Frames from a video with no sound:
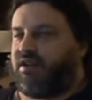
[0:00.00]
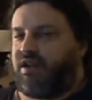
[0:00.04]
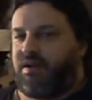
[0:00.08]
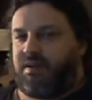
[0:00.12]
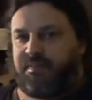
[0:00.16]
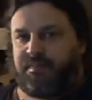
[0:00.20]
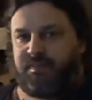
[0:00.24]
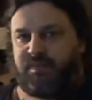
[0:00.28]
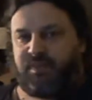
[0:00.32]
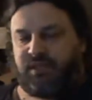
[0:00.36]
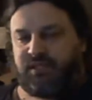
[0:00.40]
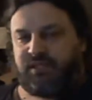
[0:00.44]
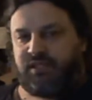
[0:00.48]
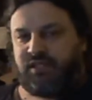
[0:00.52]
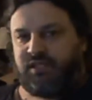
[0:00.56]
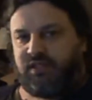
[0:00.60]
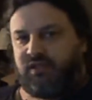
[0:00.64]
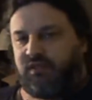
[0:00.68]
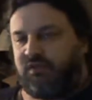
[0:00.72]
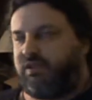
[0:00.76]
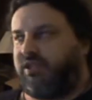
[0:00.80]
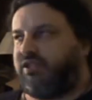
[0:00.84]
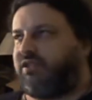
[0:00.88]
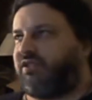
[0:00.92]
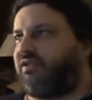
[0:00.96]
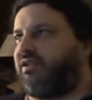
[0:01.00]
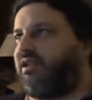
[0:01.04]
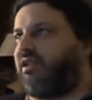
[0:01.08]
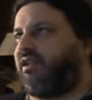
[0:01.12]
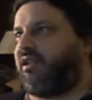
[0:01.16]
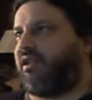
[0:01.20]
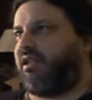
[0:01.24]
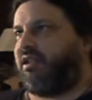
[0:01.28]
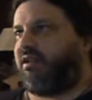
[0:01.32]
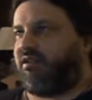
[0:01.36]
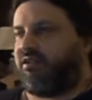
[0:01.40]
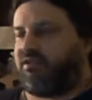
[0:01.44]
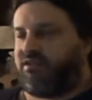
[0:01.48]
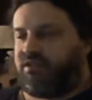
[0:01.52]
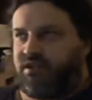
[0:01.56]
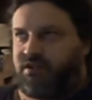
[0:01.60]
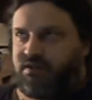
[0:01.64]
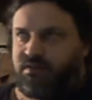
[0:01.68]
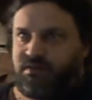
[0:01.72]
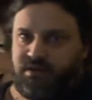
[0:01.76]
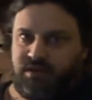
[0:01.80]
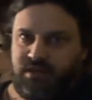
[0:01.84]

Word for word: I built a little restaurant in here, so